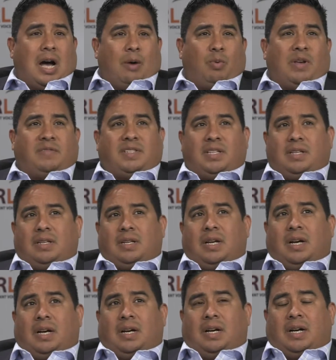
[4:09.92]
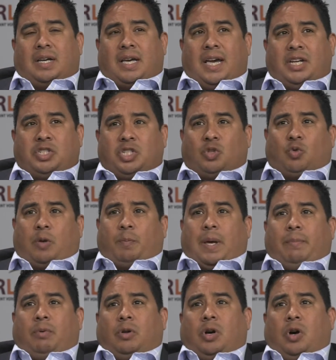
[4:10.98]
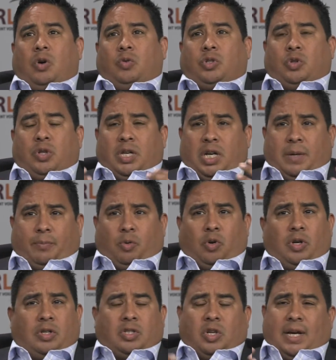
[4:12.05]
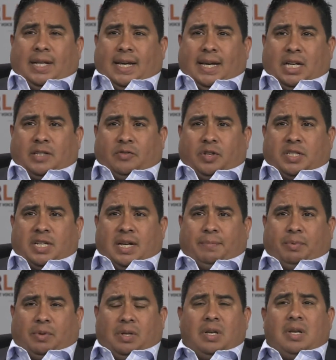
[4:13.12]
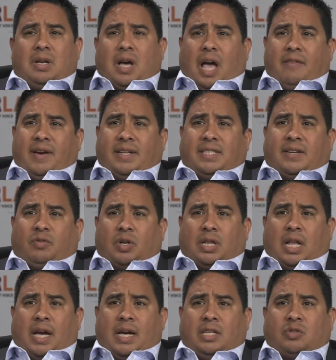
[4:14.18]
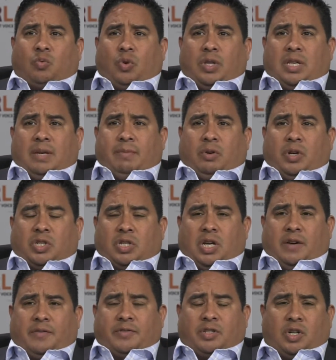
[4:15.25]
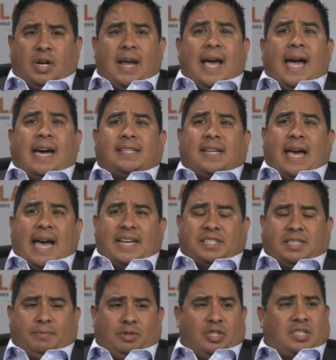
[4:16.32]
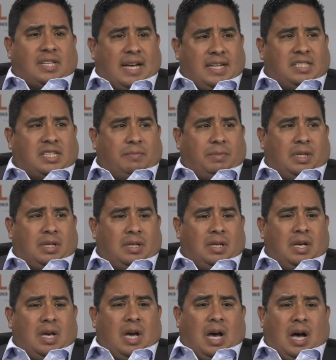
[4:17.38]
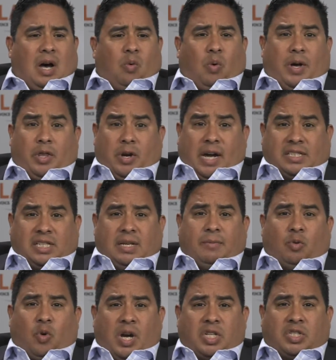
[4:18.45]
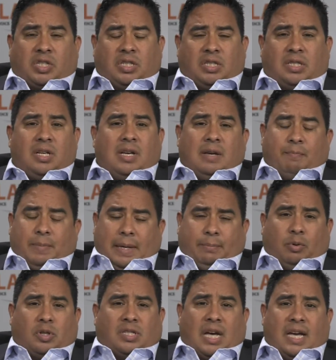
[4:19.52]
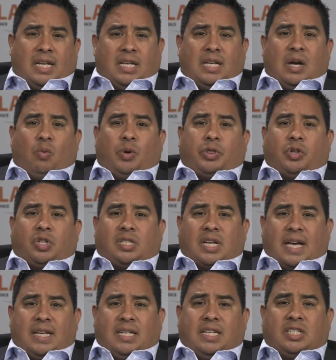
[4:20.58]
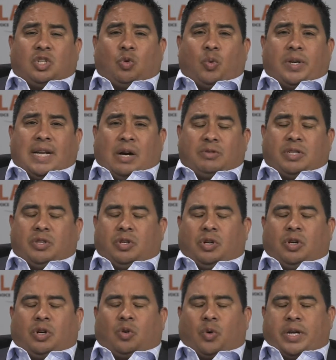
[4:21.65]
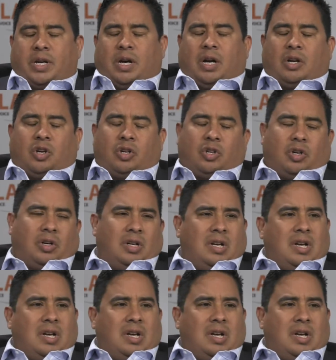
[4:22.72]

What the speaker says: We've seen occasions where people go to the airport, to LAX, for example. I've had several clients where the immigration officer has asked them to sign something while they're asking them questions. People sign it, and what they're signing is they're renouncing their green card or their